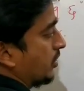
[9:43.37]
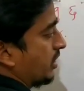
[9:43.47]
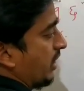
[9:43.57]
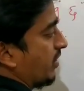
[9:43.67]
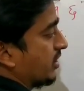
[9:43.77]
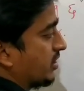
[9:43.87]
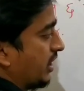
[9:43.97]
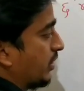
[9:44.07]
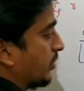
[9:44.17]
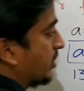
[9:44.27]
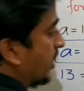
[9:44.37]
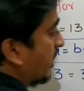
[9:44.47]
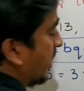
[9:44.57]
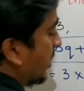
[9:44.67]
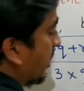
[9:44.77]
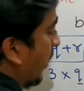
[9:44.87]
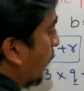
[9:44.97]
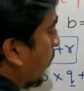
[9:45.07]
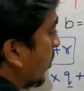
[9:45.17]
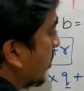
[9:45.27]
3 1s, 3 2s, 3 3s,
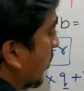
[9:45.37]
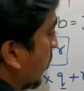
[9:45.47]
3 4s are